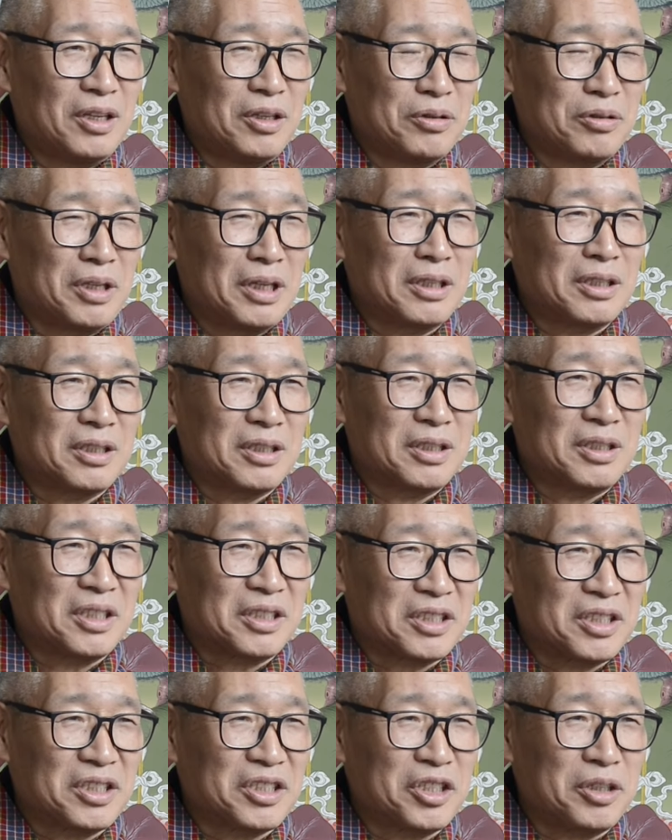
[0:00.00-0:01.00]
you think
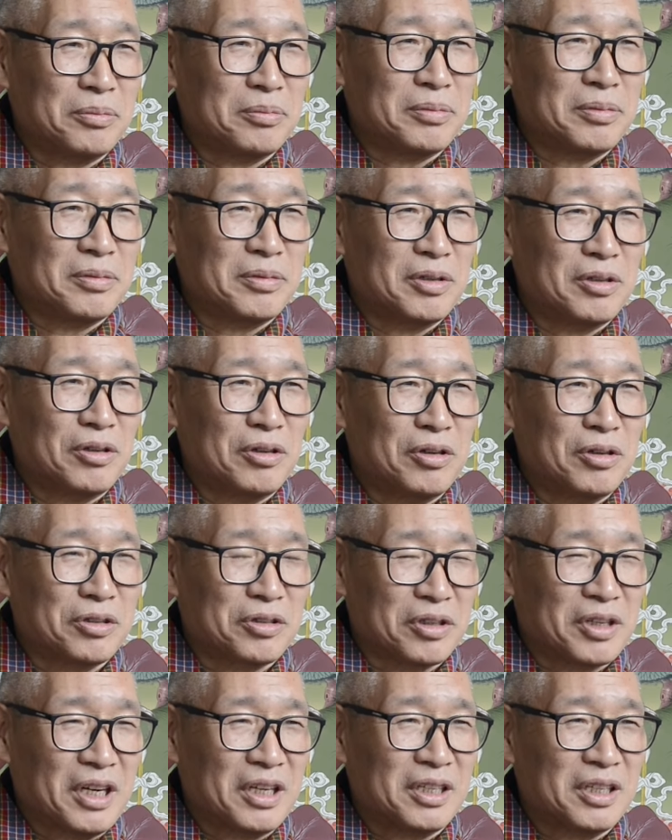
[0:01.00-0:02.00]
dictatorship,
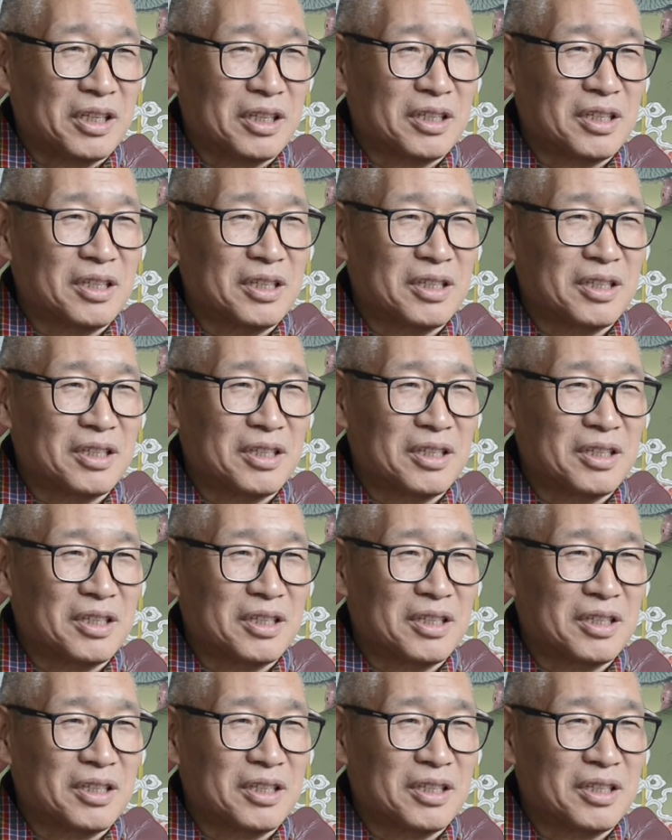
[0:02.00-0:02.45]
autocratic,